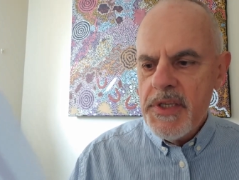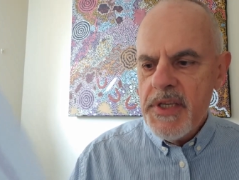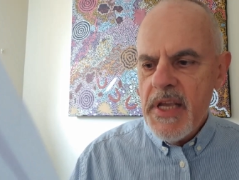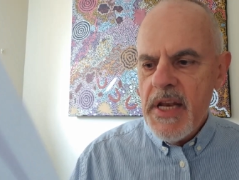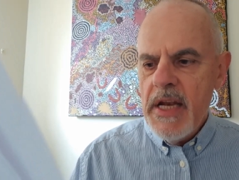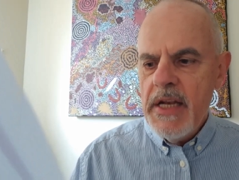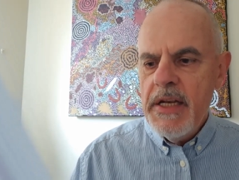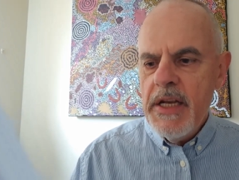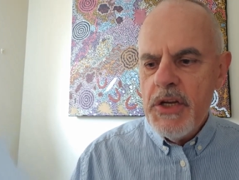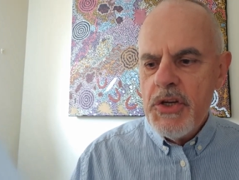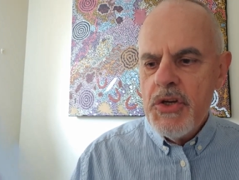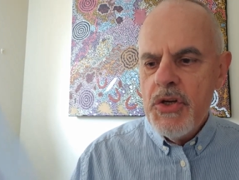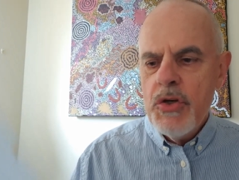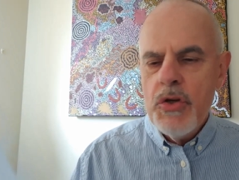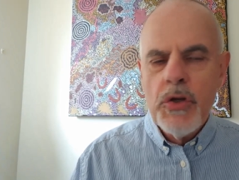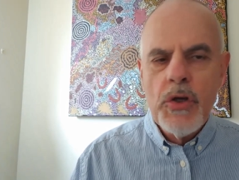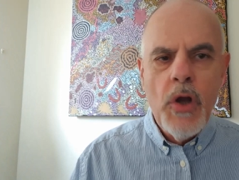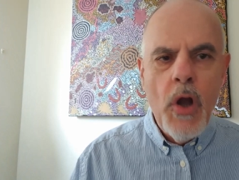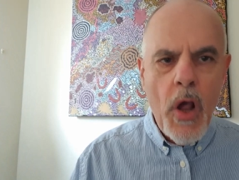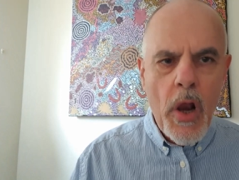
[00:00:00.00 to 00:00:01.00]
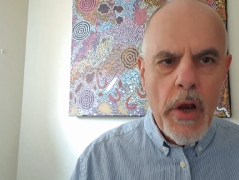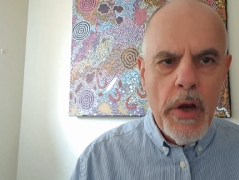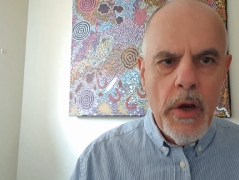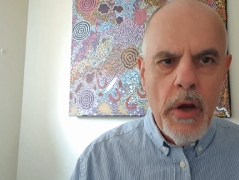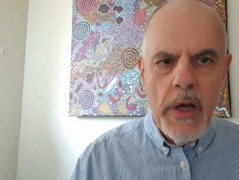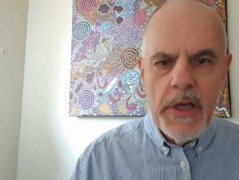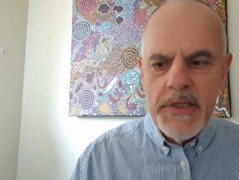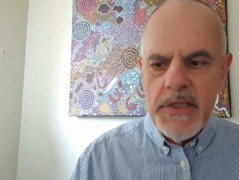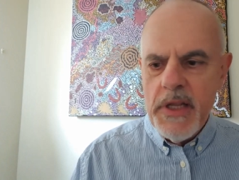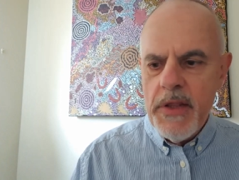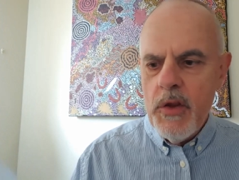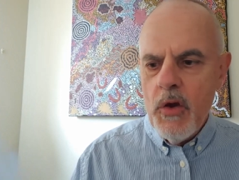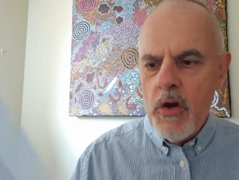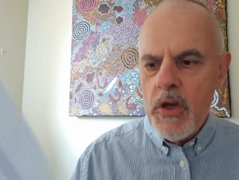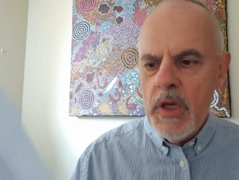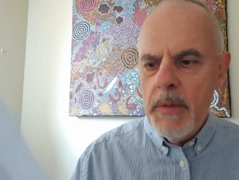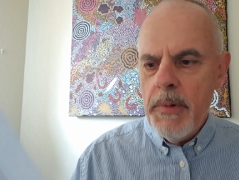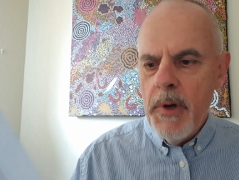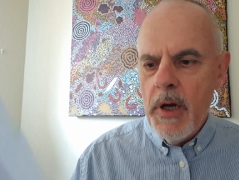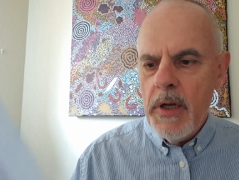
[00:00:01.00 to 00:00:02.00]
in addition to colonising the
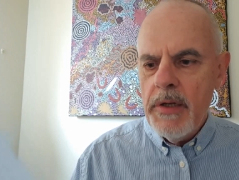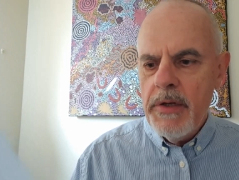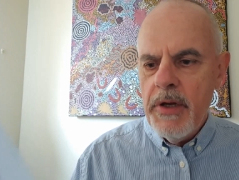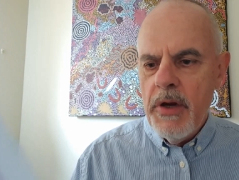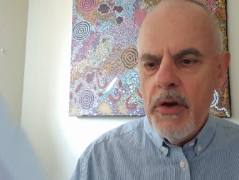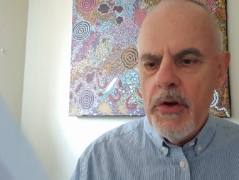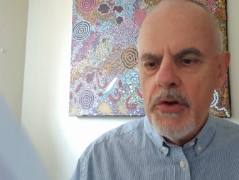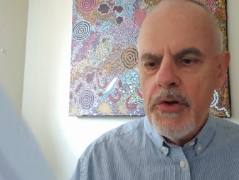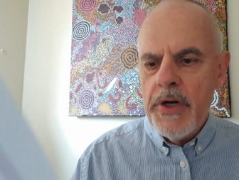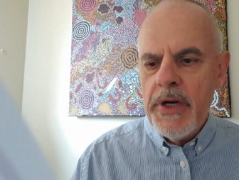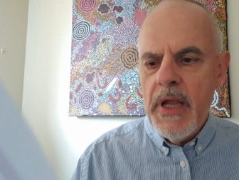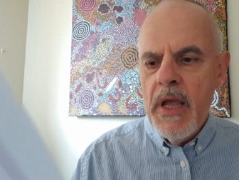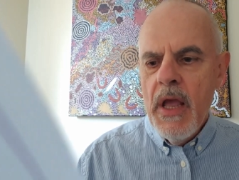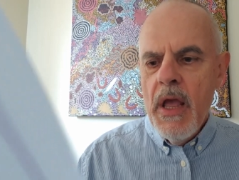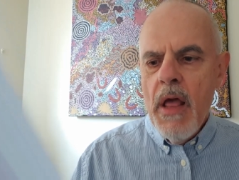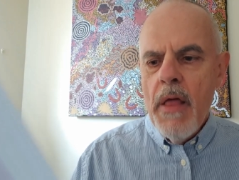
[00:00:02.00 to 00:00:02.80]
occupied territory,